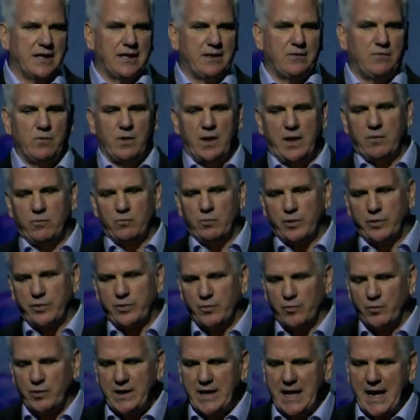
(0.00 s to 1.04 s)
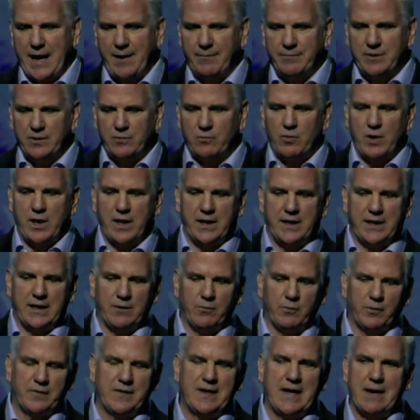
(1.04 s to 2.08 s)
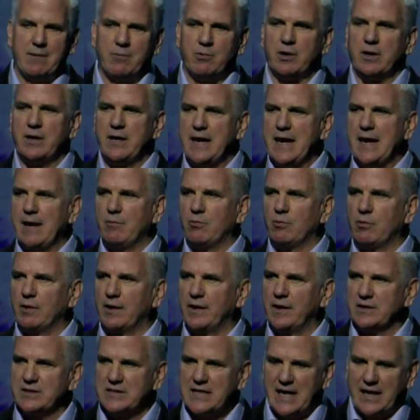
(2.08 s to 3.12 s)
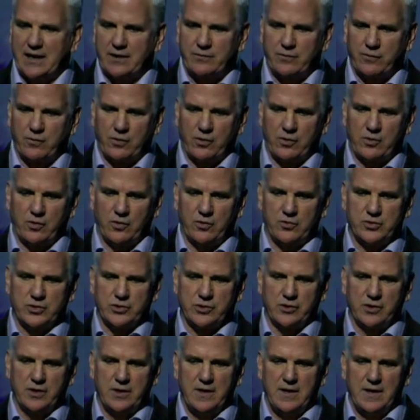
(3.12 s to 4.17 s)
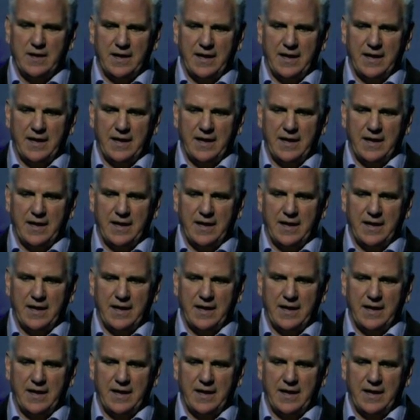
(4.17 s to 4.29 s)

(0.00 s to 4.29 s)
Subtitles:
and with the Rehabbed and Ready and with Neighbor to Neighbor on the tax foreclosure.